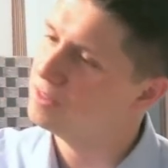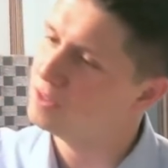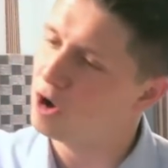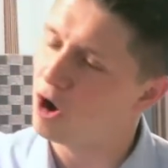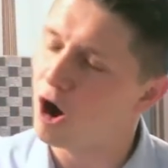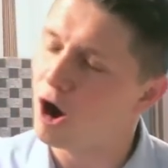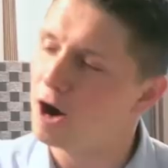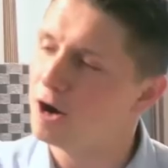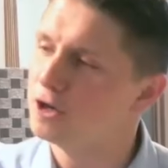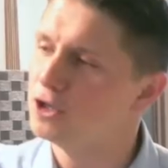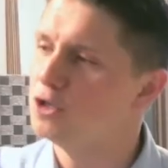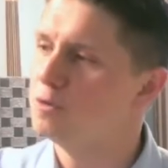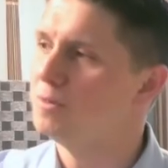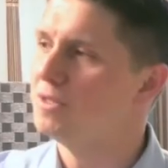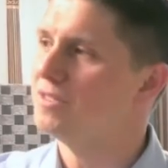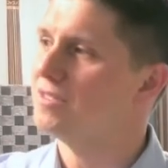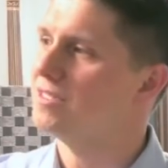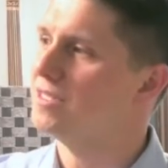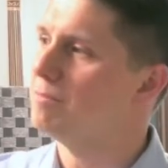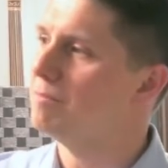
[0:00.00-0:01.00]
the
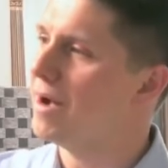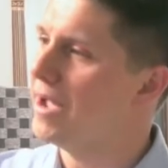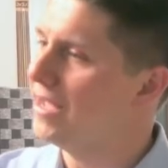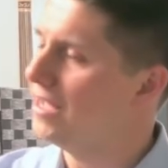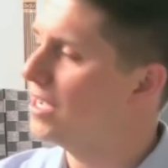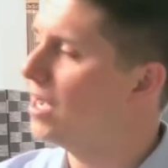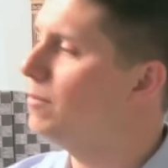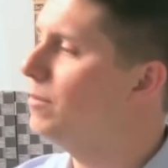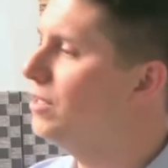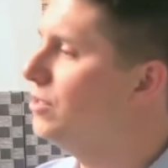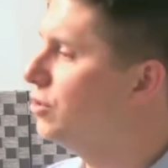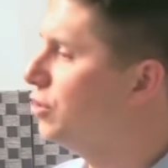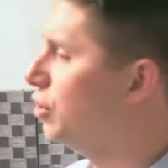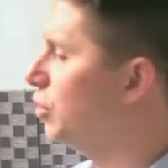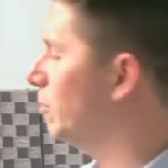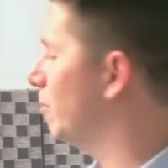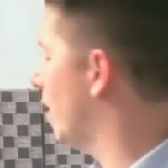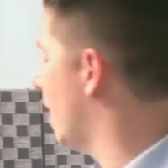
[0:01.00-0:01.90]
arguments that might come into your